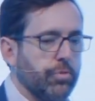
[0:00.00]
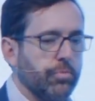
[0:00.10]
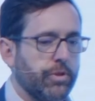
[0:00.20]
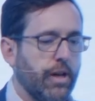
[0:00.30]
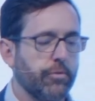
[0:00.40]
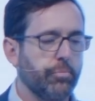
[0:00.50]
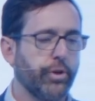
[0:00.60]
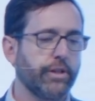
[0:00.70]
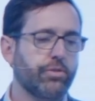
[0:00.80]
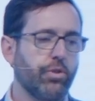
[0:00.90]
kind of
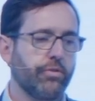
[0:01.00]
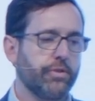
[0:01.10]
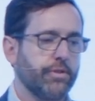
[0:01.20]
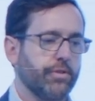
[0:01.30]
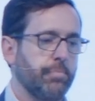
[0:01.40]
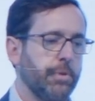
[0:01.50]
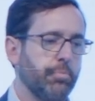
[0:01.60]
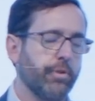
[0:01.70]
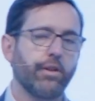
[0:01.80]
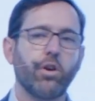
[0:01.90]
bring services to
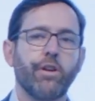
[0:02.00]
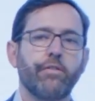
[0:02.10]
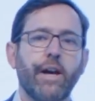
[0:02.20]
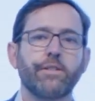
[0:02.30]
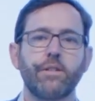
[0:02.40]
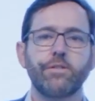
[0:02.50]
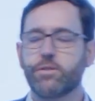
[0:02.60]
people that don't have access to